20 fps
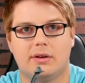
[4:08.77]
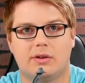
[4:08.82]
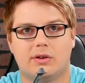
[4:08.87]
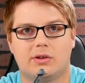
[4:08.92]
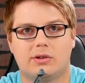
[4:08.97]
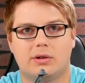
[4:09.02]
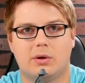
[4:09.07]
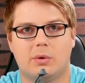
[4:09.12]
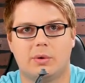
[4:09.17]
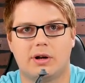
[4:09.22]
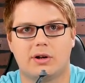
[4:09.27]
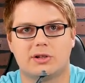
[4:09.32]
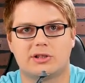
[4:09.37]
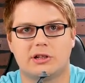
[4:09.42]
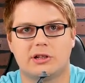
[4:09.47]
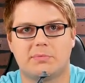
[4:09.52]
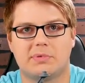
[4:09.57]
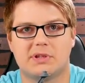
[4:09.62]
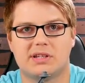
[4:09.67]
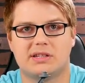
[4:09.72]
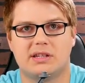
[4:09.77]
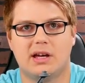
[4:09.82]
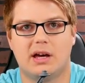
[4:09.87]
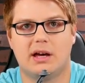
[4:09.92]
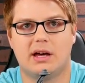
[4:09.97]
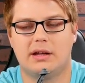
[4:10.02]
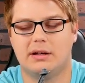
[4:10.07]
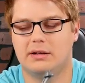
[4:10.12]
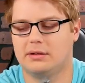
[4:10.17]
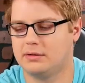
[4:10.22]
So when our ship is
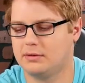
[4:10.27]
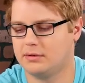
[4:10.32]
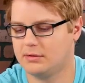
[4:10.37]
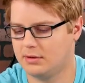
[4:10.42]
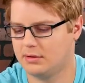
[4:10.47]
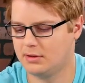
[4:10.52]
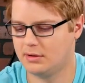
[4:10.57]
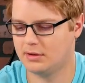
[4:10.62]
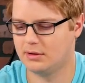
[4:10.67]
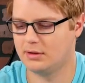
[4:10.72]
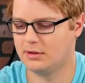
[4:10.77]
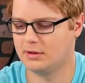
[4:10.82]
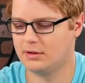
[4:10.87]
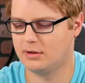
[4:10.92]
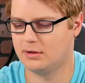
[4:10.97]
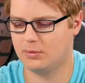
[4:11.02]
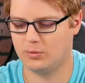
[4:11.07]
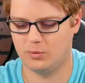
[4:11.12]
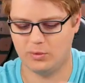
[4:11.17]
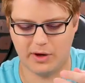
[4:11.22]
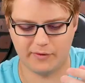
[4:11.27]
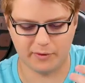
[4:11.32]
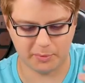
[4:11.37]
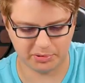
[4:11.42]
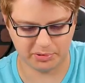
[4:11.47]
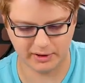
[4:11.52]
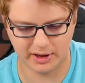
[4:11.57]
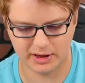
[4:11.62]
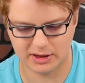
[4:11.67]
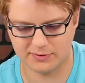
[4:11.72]
done, we have a
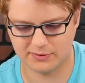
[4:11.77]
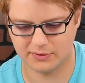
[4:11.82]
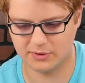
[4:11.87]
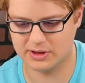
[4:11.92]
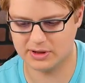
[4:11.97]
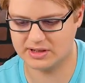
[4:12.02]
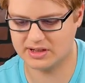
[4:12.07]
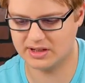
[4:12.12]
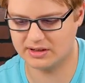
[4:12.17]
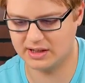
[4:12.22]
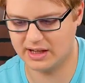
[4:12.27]
place for it to